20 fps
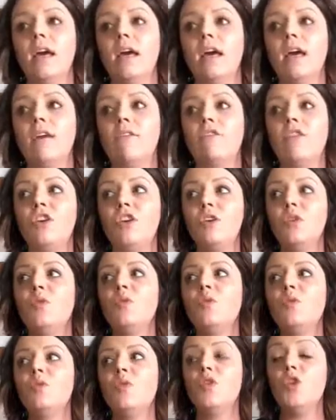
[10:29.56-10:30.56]
if
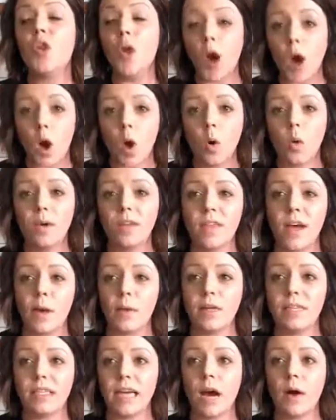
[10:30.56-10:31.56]
you know
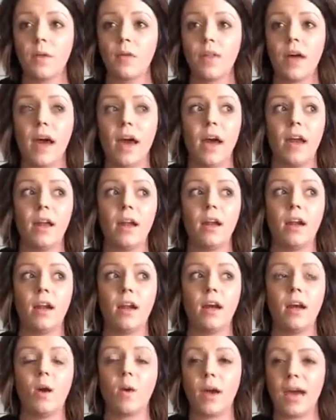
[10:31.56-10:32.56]
without a doubt that,
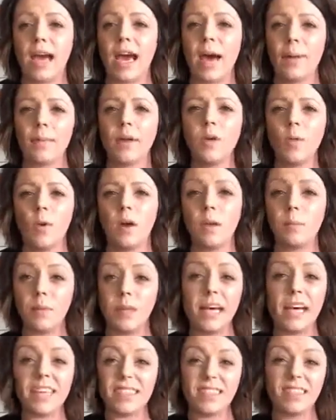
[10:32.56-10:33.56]
okay, I'm going to want to
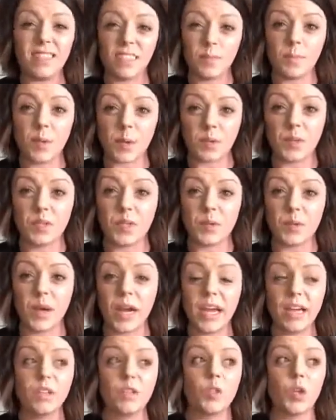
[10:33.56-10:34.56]
place this person,
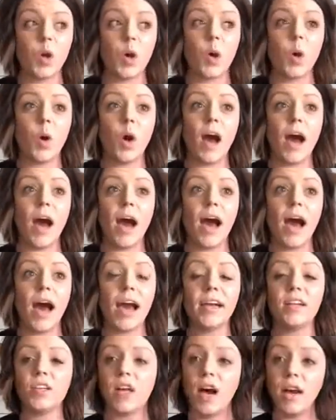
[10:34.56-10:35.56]
right? So
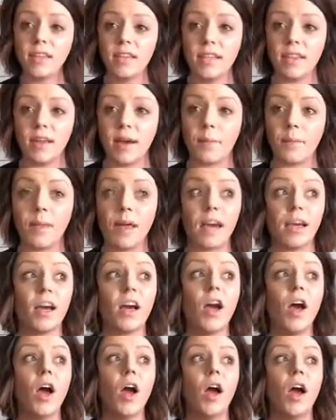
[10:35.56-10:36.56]
I talk to them. Like,
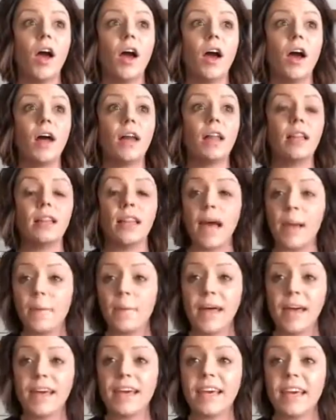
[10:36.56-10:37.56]

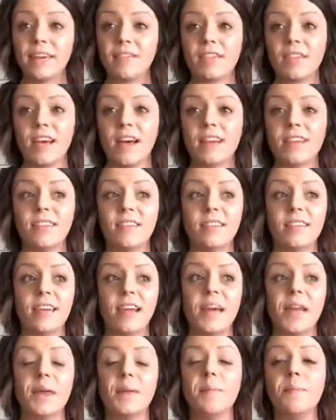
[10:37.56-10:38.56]
Limelight gives us
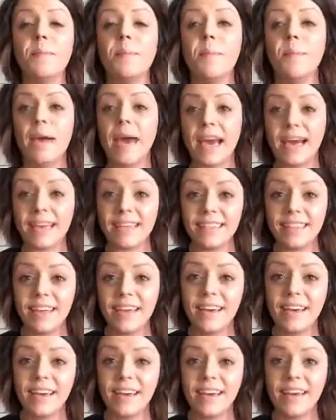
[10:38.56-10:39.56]
an
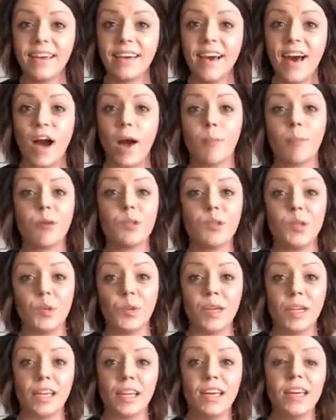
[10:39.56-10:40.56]
amazing
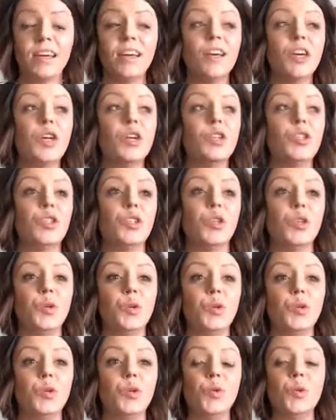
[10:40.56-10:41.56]
opportunity
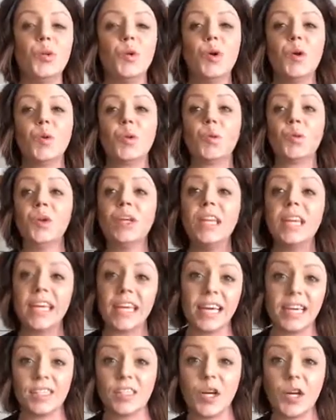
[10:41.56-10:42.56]
to really
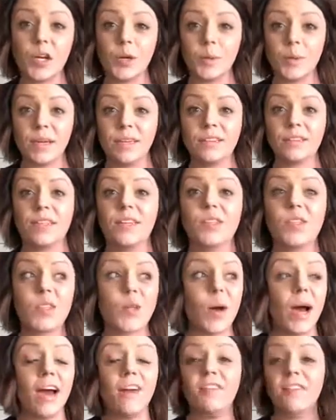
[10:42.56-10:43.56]
kickstart your business.
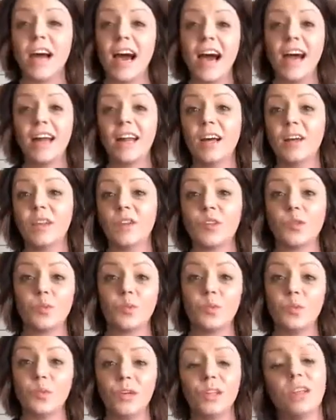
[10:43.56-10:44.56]
So I've got this
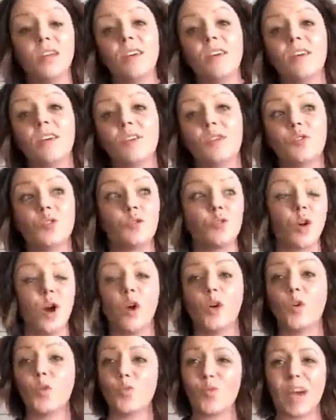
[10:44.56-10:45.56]
really
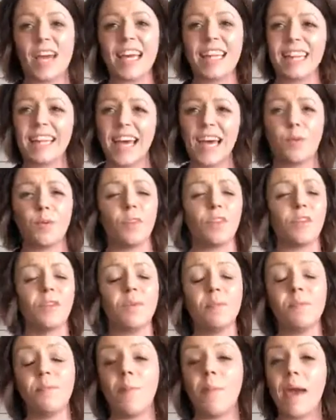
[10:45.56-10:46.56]
strong, great leg with an
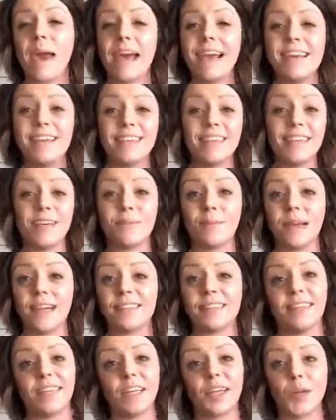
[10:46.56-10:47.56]

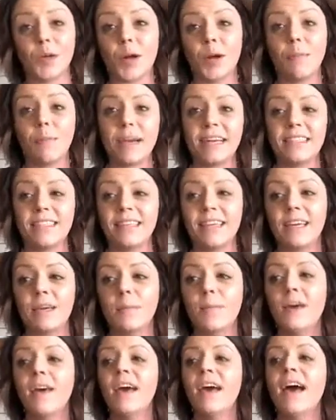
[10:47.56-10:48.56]
amazing leader on my
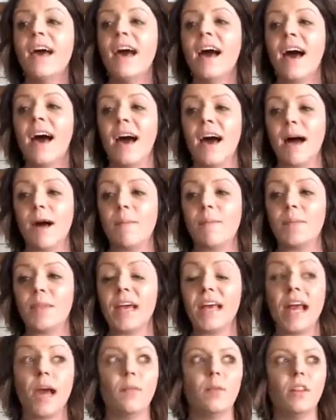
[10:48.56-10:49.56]
team.
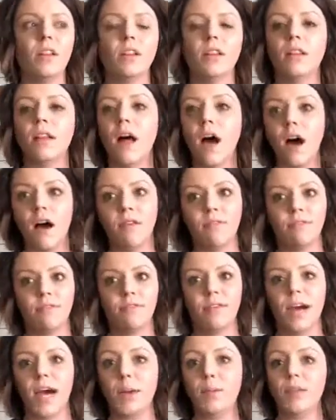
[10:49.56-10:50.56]
And I would love
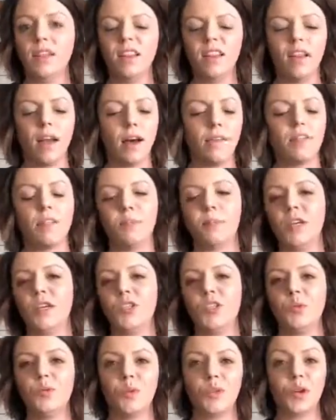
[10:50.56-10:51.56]
to
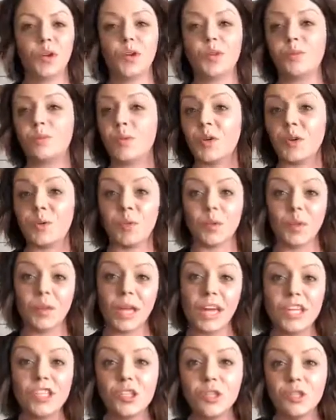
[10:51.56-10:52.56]
place you with her, to build a
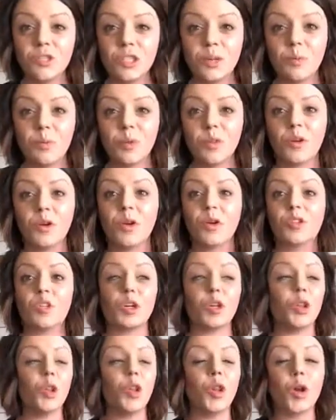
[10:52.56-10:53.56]
relationship with her,
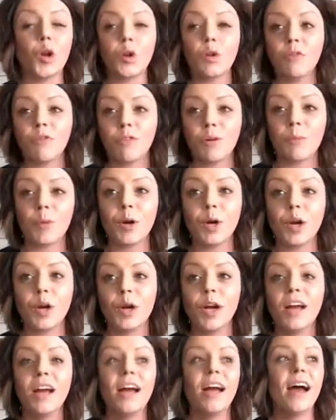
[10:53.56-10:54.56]
to learn from
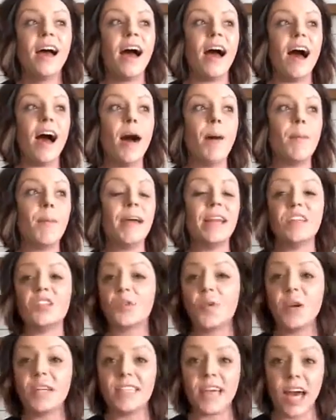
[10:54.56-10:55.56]
her. And it's
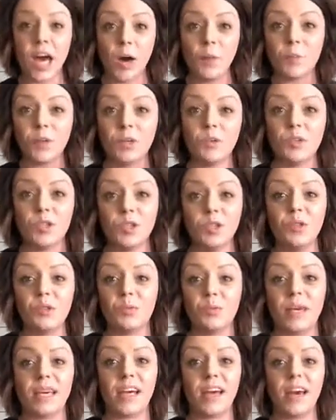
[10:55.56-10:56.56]
going to help you too,
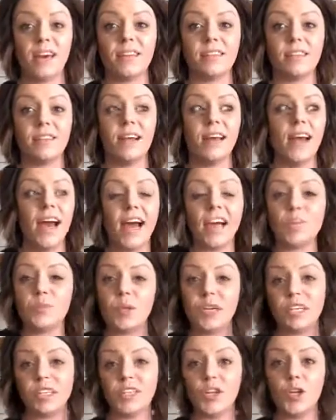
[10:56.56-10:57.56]
because as
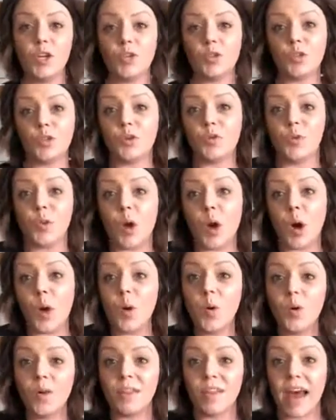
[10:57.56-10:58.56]
we continue to
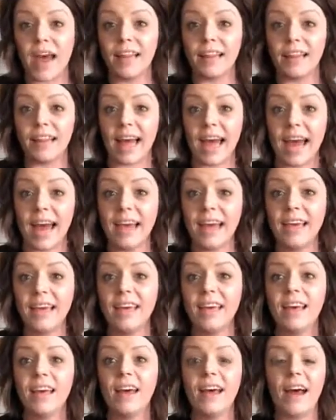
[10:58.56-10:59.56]
grow that
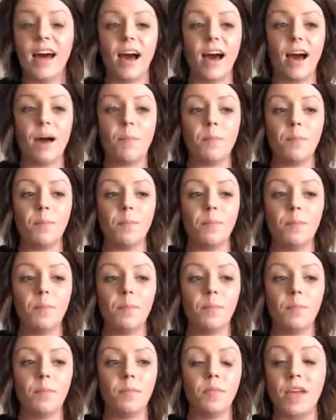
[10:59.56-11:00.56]
leg,
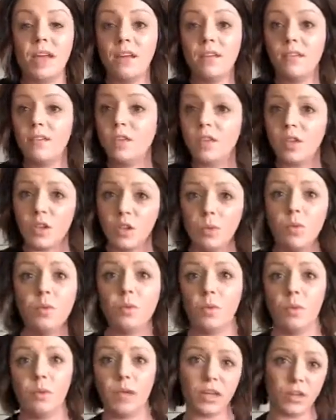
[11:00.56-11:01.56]
then you
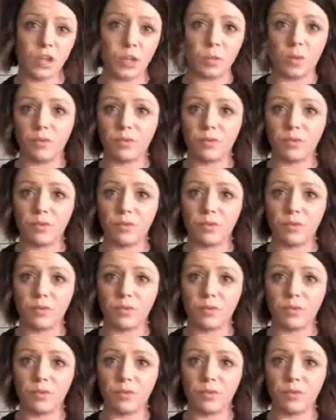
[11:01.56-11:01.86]
would be eligible